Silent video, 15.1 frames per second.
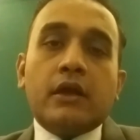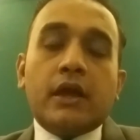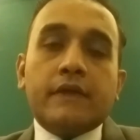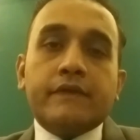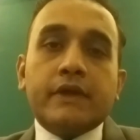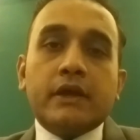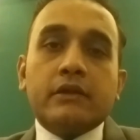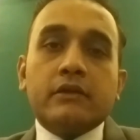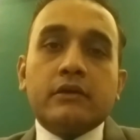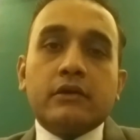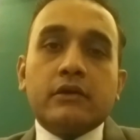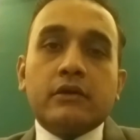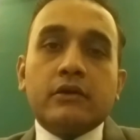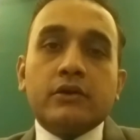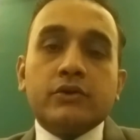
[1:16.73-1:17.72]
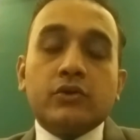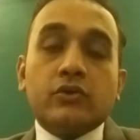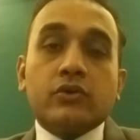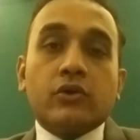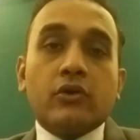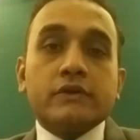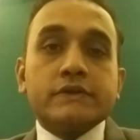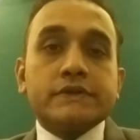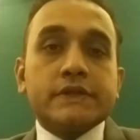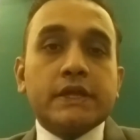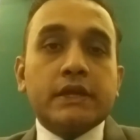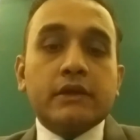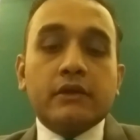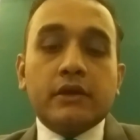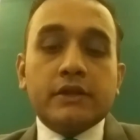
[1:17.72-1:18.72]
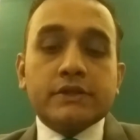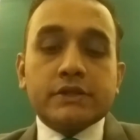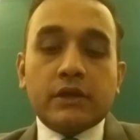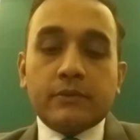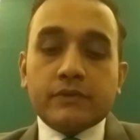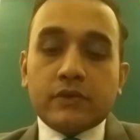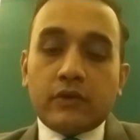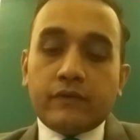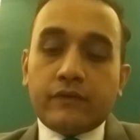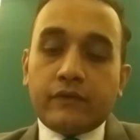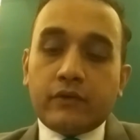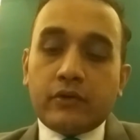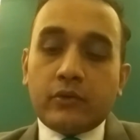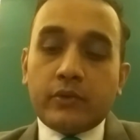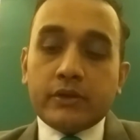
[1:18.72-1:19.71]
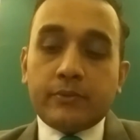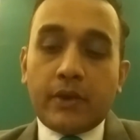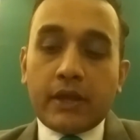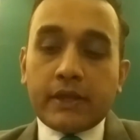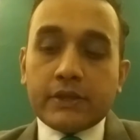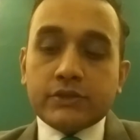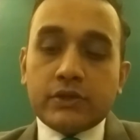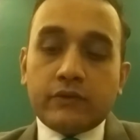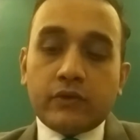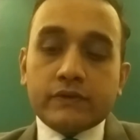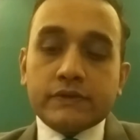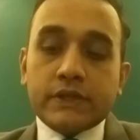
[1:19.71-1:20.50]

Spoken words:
And then you could also see in terms of where the buying actually was